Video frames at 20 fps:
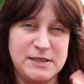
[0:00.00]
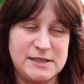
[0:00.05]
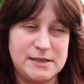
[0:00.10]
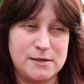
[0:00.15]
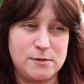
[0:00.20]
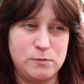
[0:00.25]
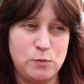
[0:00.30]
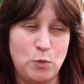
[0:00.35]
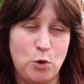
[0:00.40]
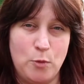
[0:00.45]

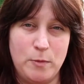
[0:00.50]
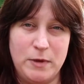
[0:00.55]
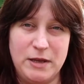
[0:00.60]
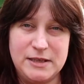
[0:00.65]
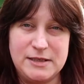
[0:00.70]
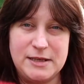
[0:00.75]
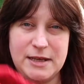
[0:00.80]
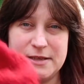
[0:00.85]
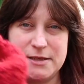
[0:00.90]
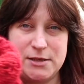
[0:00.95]
It's warmer,
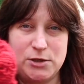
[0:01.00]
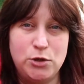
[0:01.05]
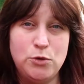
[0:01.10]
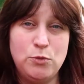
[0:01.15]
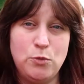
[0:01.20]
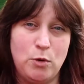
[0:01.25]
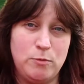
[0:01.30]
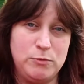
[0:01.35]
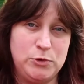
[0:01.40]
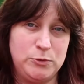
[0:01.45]
it's
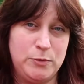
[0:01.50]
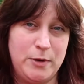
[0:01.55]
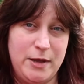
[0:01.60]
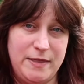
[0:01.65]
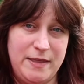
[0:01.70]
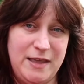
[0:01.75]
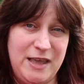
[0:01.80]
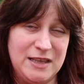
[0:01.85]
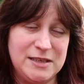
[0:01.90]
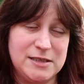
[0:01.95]
too warm to
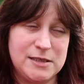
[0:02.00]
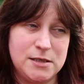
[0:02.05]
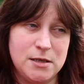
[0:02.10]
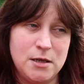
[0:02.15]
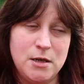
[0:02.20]
wear this,